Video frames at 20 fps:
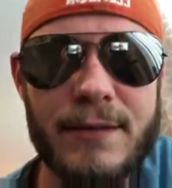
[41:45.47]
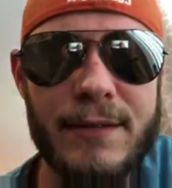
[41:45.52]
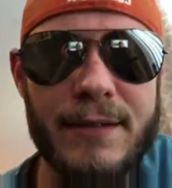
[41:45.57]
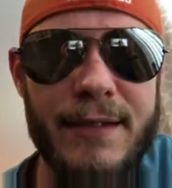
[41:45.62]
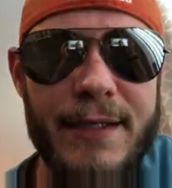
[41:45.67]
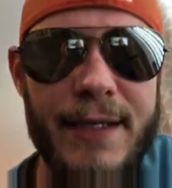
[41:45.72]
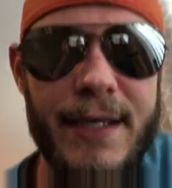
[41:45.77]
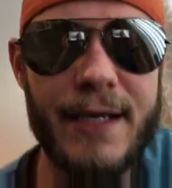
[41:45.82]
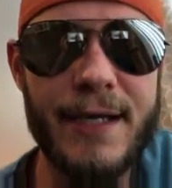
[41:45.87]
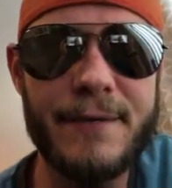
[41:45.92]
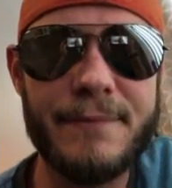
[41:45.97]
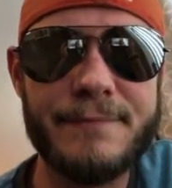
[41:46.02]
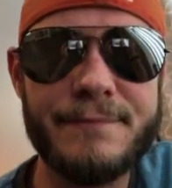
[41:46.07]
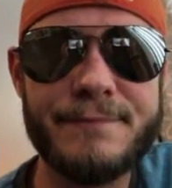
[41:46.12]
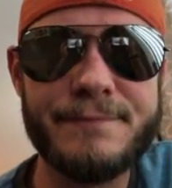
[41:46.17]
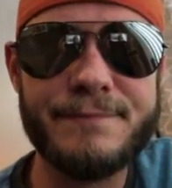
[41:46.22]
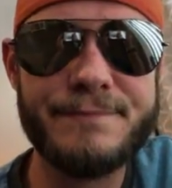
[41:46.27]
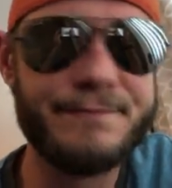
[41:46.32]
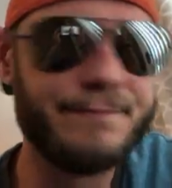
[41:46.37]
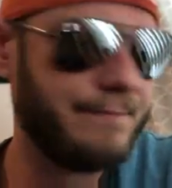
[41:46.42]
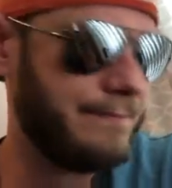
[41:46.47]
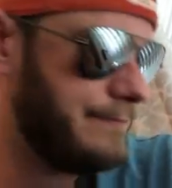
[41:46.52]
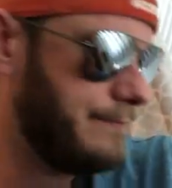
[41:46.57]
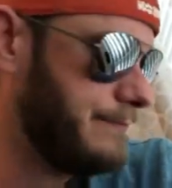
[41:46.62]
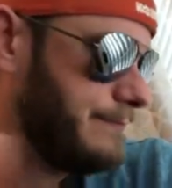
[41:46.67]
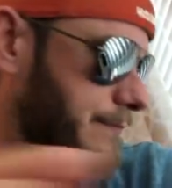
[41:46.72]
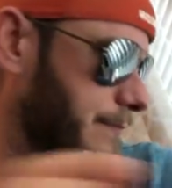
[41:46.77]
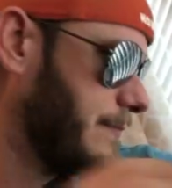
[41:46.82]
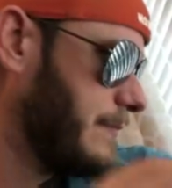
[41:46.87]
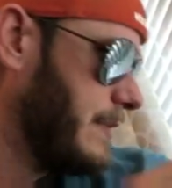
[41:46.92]
Yeah.
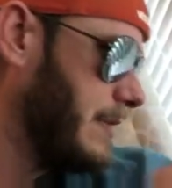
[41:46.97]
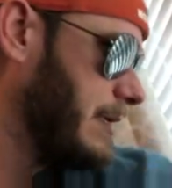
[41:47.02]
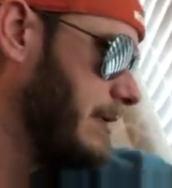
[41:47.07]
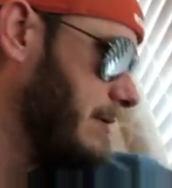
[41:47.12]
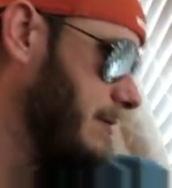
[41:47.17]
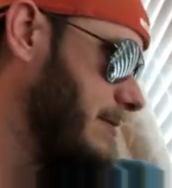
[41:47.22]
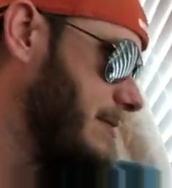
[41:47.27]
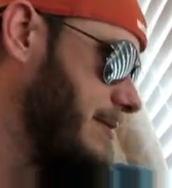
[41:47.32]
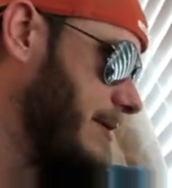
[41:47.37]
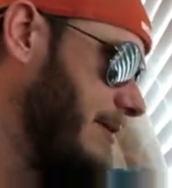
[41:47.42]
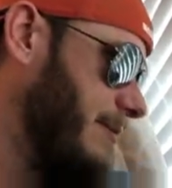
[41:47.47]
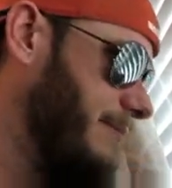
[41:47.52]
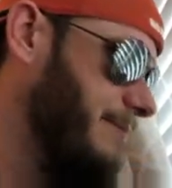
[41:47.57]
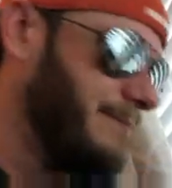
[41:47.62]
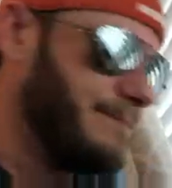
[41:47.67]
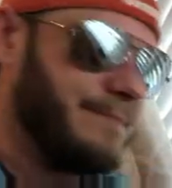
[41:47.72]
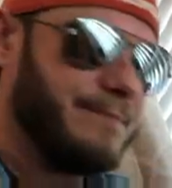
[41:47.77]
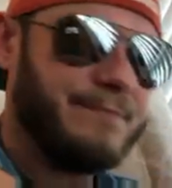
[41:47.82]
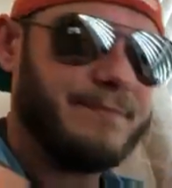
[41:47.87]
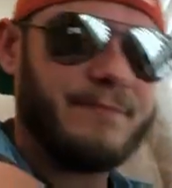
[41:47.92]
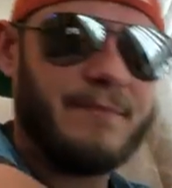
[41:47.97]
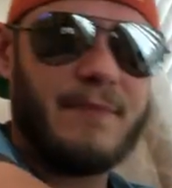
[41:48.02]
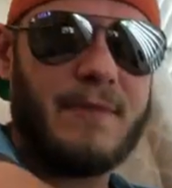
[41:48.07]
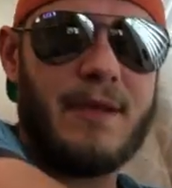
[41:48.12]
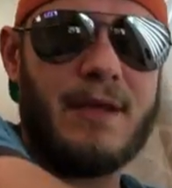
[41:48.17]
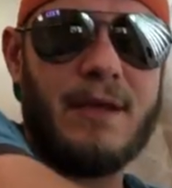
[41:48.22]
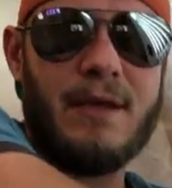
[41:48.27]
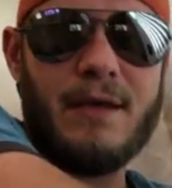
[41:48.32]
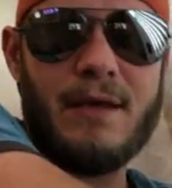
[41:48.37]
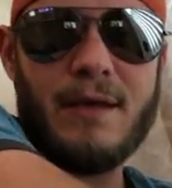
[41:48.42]
So
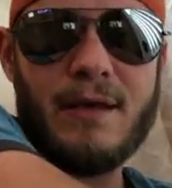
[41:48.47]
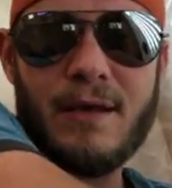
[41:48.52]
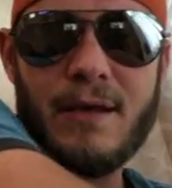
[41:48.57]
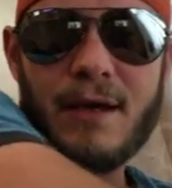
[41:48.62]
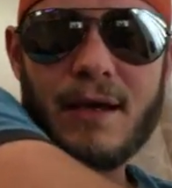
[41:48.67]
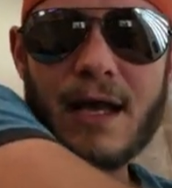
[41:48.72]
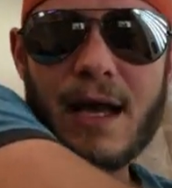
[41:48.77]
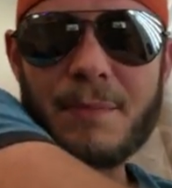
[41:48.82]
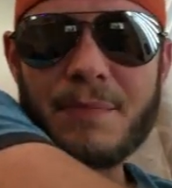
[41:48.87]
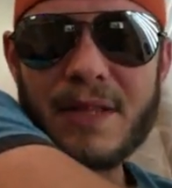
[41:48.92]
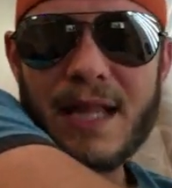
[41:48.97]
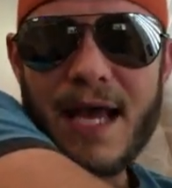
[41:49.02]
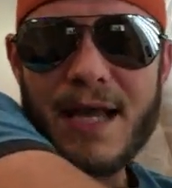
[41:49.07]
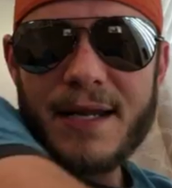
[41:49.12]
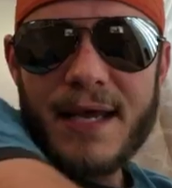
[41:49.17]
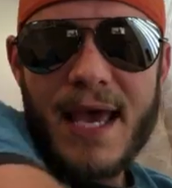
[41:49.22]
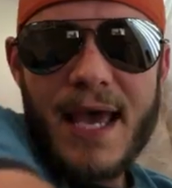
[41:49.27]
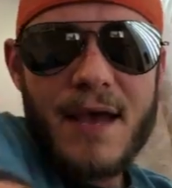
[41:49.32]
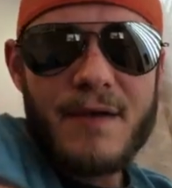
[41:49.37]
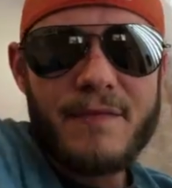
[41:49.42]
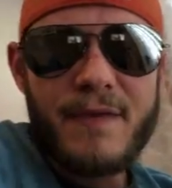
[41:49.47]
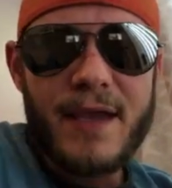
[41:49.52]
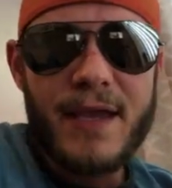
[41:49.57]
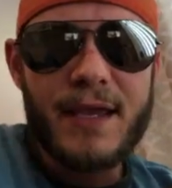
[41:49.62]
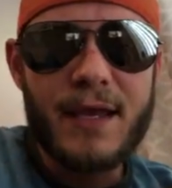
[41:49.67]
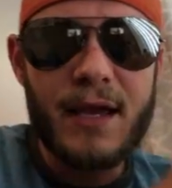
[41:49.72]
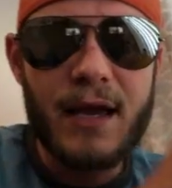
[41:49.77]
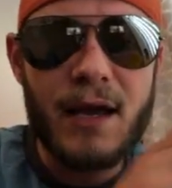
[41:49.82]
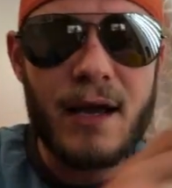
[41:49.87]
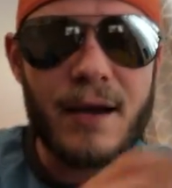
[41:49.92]
I'm glad to have
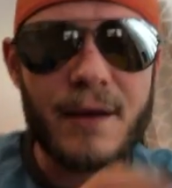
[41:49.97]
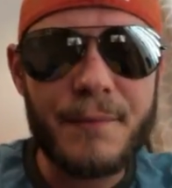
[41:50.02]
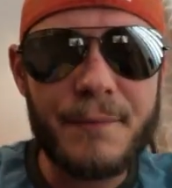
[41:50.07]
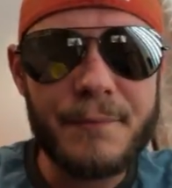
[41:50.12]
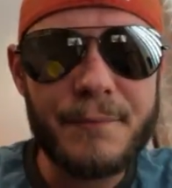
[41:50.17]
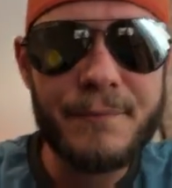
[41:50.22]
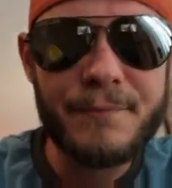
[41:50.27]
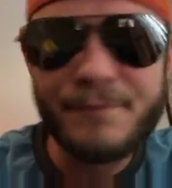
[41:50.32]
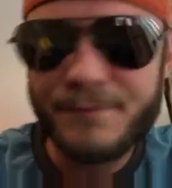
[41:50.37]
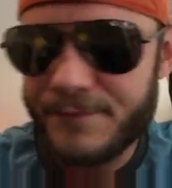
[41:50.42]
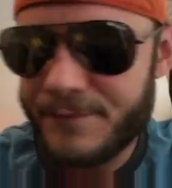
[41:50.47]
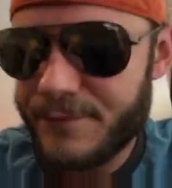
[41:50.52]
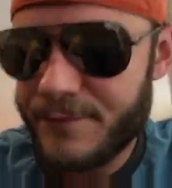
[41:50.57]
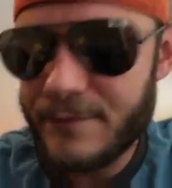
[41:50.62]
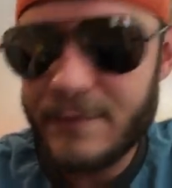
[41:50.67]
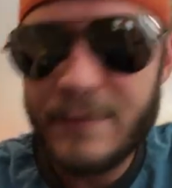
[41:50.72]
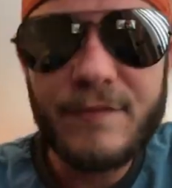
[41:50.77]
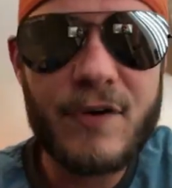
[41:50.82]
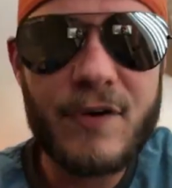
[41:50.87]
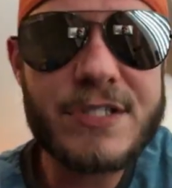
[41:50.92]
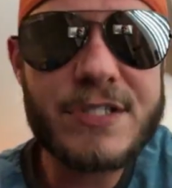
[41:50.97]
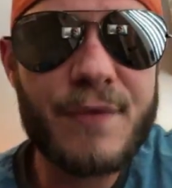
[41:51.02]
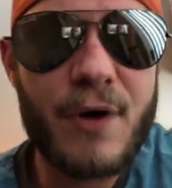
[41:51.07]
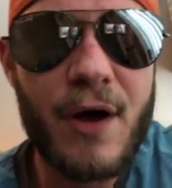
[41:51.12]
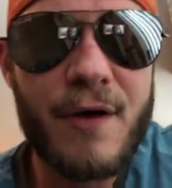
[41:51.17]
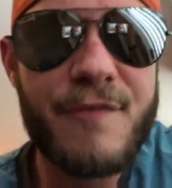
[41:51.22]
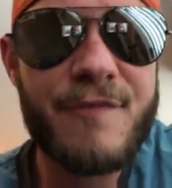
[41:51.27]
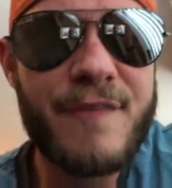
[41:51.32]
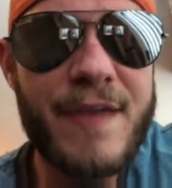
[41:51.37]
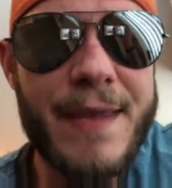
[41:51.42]
first of all, a
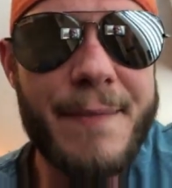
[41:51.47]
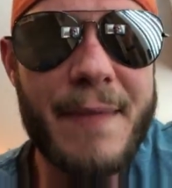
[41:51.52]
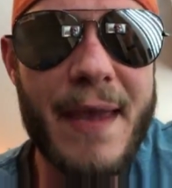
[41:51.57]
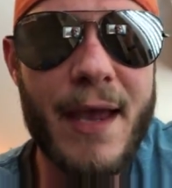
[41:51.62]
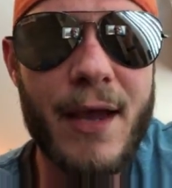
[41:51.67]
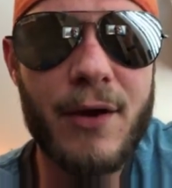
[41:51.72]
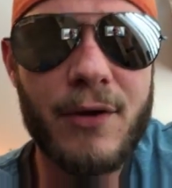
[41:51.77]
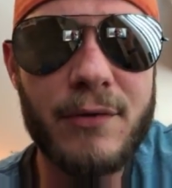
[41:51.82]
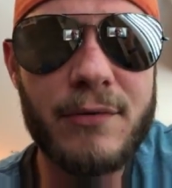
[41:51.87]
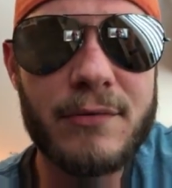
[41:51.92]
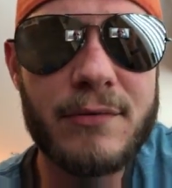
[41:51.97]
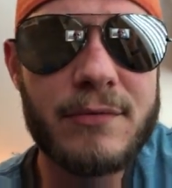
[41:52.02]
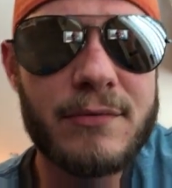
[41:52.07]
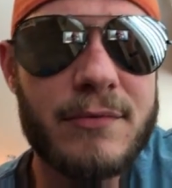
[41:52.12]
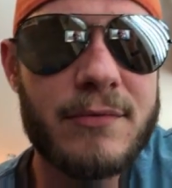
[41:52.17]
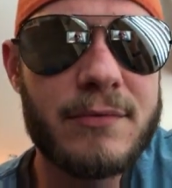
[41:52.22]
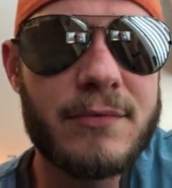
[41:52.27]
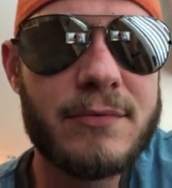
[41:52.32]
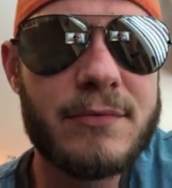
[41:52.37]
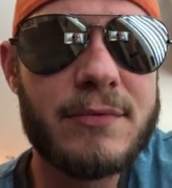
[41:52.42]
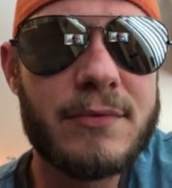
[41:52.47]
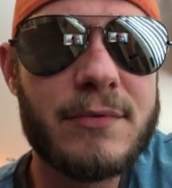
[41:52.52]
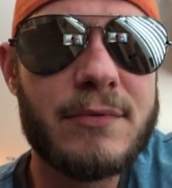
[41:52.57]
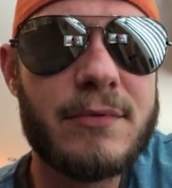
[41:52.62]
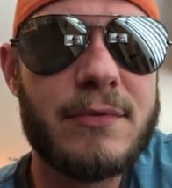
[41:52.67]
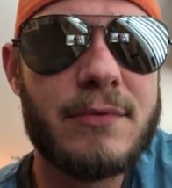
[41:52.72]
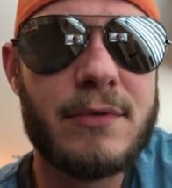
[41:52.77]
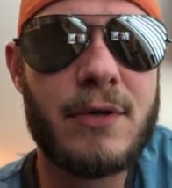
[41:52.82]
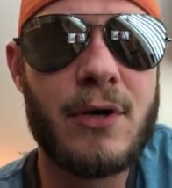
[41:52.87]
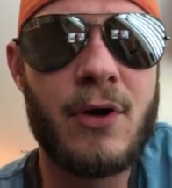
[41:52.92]
female
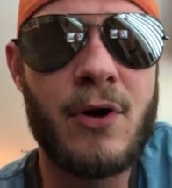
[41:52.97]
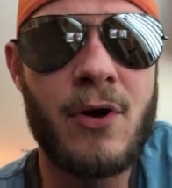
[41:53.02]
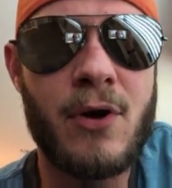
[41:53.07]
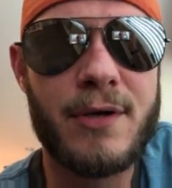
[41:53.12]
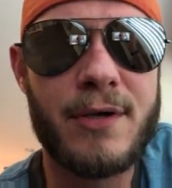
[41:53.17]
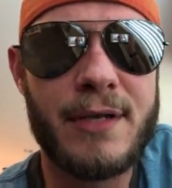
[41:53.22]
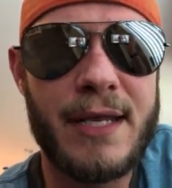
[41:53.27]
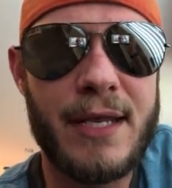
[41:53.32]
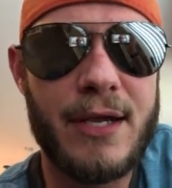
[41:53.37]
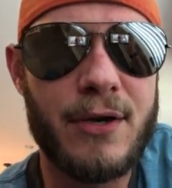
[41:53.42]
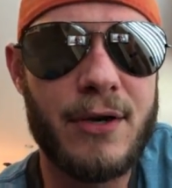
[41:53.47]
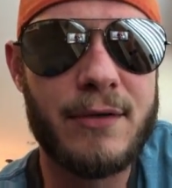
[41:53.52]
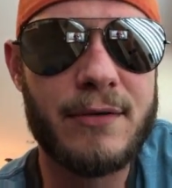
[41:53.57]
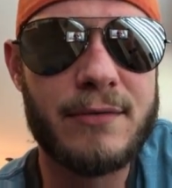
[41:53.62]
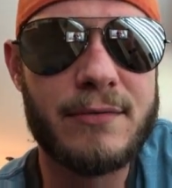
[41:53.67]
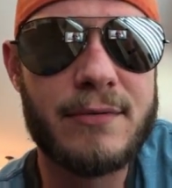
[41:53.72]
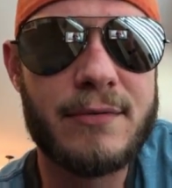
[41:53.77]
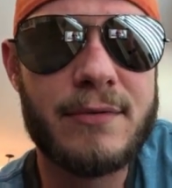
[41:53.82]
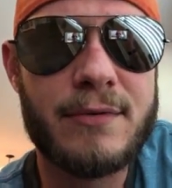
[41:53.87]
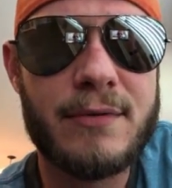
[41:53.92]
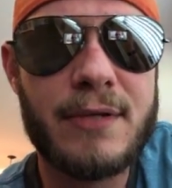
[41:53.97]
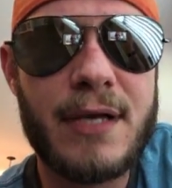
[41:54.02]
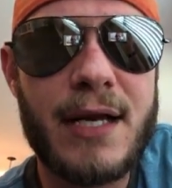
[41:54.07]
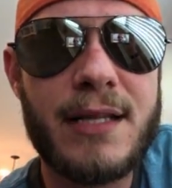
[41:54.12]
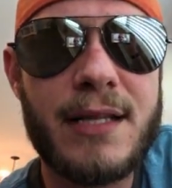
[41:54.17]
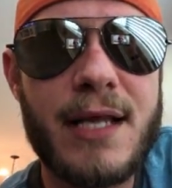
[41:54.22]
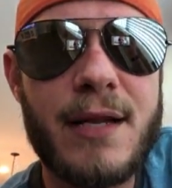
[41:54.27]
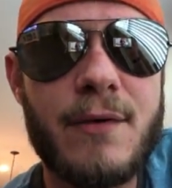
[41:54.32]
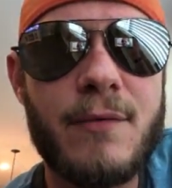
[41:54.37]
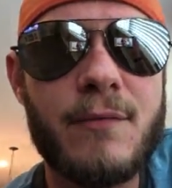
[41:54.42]
on here. Not
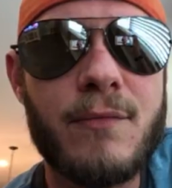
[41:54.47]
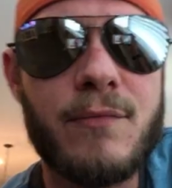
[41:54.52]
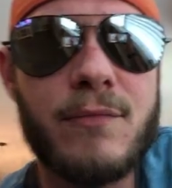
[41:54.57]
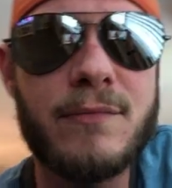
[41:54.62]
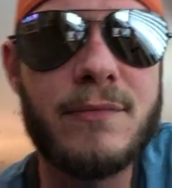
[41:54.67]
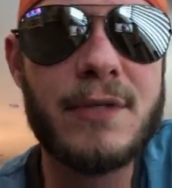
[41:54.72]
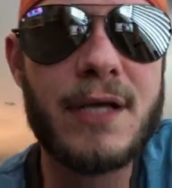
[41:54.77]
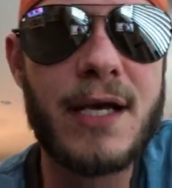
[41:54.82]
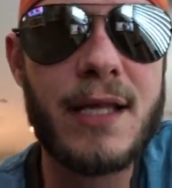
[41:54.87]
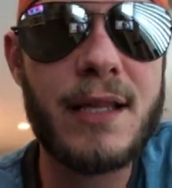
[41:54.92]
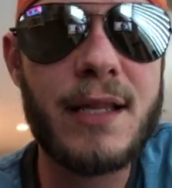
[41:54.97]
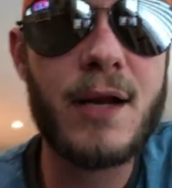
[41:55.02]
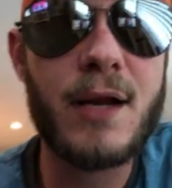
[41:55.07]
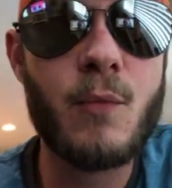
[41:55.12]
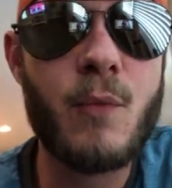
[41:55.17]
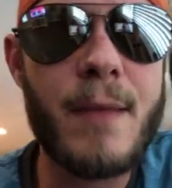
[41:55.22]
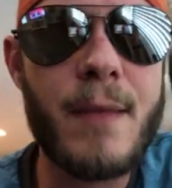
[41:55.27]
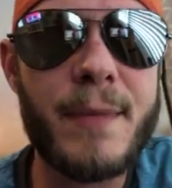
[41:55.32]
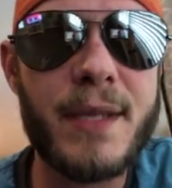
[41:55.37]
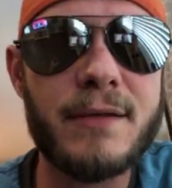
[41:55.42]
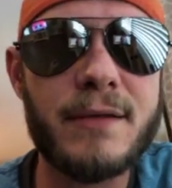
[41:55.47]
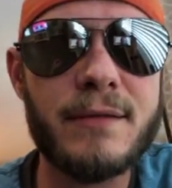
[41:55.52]
a lot of women